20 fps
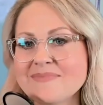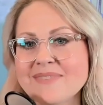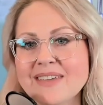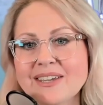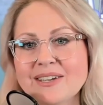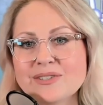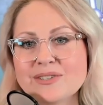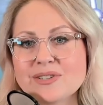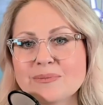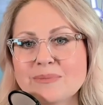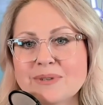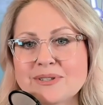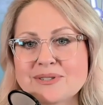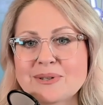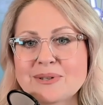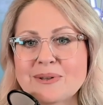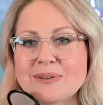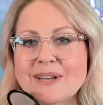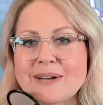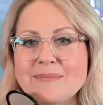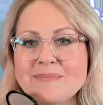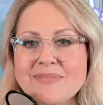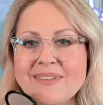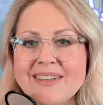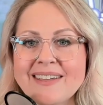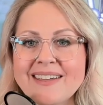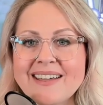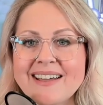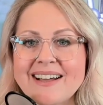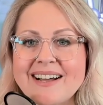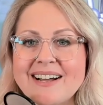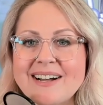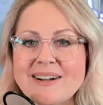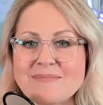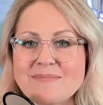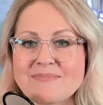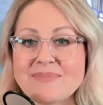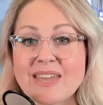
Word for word: Thank you so much, Lola. Um,